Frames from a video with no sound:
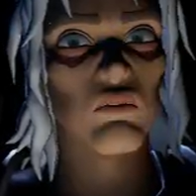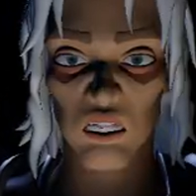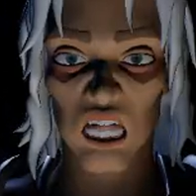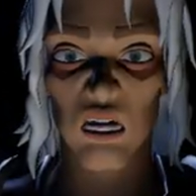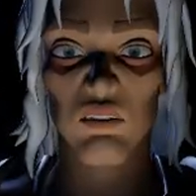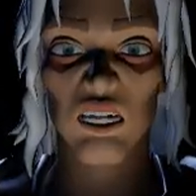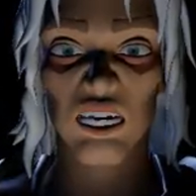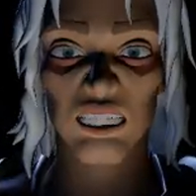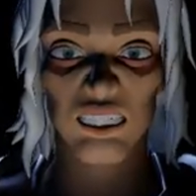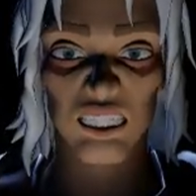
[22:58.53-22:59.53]

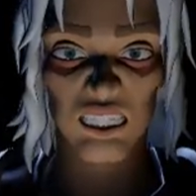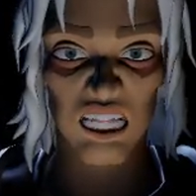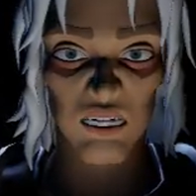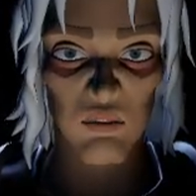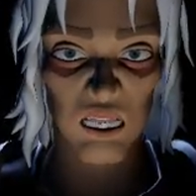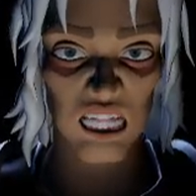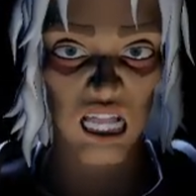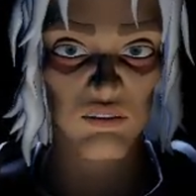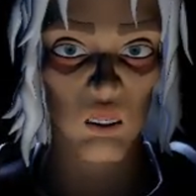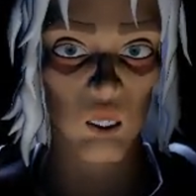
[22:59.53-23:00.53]
Shuffling and snuffling
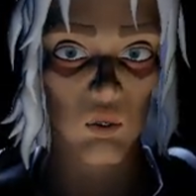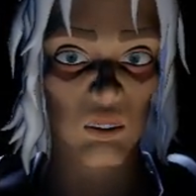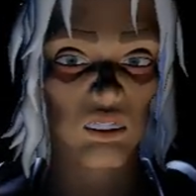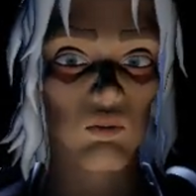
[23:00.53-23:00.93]
out of a hole in the